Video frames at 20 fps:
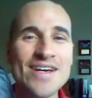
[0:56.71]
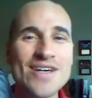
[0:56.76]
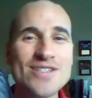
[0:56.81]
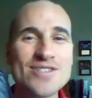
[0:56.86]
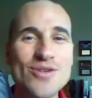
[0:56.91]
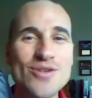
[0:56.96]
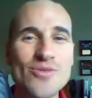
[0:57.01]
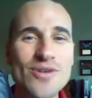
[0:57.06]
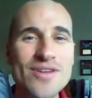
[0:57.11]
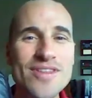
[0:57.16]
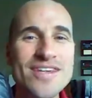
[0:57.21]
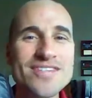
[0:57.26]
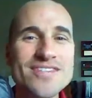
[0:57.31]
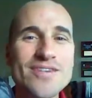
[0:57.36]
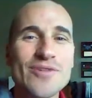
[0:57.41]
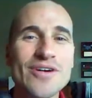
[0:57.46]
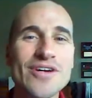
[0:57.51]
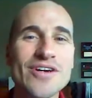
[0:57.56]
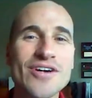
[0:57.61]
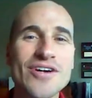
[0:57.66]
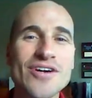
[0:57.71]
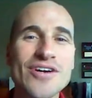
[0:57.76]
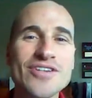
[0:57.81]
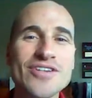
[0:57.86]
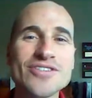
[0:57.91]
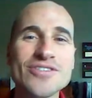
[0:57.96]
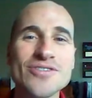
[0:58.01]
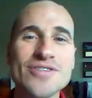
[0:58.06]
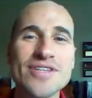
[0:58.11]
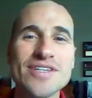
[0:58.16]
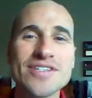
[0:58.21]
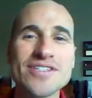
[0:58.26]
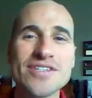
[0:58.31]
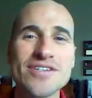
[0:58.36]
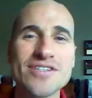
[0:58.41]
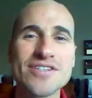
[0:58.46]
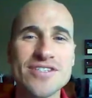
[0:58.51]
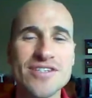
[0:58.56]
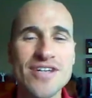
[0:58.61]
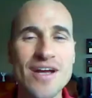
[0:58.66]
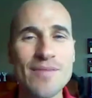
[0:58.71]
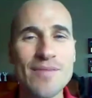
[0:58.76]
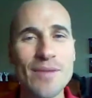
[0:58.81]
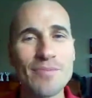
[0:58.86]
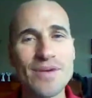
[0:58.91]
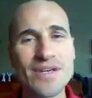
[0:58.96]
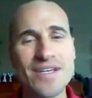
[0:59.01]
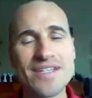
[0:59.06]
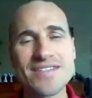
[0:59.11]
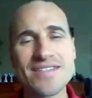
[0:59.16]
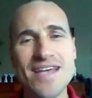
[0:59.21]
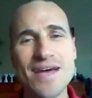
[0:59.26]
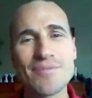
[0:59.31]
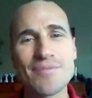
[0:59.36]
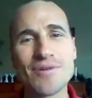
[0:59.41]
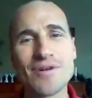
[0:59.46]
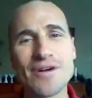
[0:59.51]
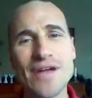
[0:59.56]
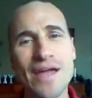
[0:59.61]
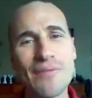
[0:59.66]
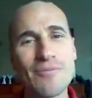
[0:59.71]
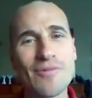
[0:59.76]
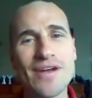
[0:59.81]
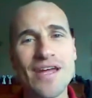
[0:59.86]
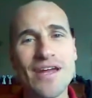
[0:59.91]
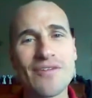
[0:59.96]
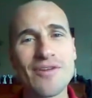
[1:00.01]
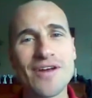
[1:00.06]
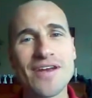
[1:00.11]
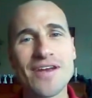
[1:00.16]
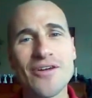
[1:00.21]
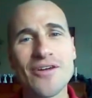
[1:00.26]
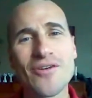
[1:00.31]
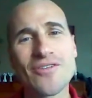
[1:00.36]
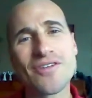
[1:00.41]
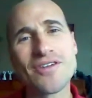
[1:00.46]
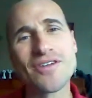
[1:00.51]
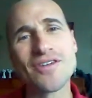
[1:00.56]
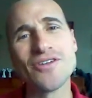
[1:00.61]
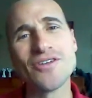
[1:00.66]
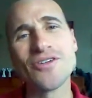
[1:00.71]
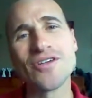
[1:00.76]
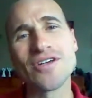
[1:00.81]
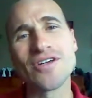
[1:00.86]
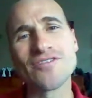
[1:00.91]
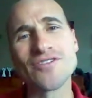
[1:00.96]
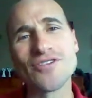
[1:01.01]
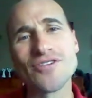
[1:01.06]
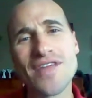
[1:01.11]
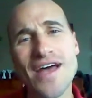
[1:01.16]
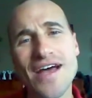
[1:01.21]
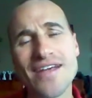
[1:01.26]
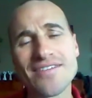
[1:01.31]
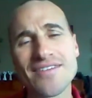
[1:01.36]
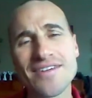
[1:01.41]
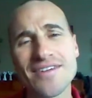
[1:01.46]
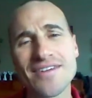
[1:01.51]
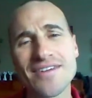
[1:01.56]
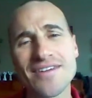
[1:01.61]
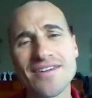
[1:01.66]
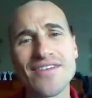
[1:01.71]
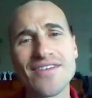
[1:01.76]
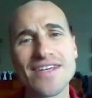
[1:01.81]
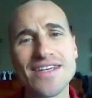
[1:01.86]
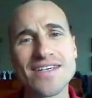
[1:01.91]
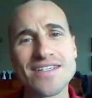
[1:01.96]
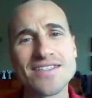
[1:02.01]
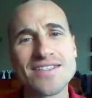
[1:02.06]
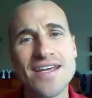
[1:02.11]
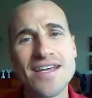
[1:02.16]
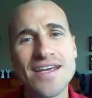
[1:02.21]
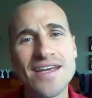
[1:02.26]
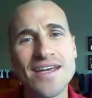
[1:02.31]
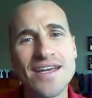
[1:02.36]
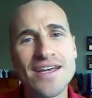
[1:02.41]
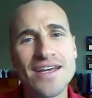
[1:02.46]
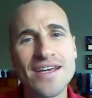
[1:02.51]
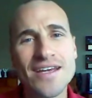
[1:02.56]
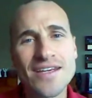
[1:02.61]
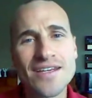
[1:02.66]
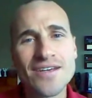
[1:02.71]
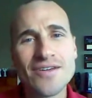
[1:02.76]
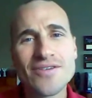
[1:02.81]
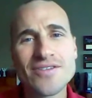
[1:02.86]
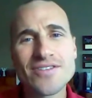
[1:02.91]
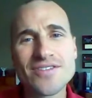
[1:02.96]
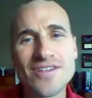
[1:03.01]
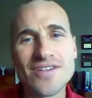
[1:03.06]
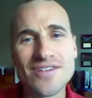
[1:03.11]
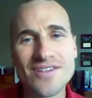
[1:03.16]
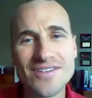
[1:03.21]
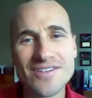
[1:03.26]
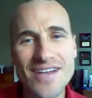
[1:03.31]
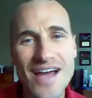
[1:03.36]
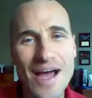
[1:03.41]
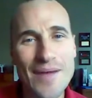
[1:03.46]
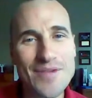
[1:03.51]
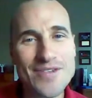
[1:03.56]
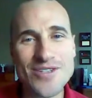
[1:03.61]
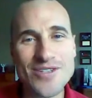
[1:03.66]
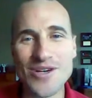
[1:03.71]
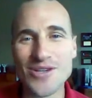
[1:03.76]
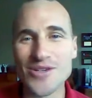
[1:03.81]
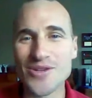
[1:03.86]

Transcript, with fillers: So one of the things I want to encourage you this year, as you're coming up on December and we're getting ready to go into the new year of 2011, is you know it's time to start new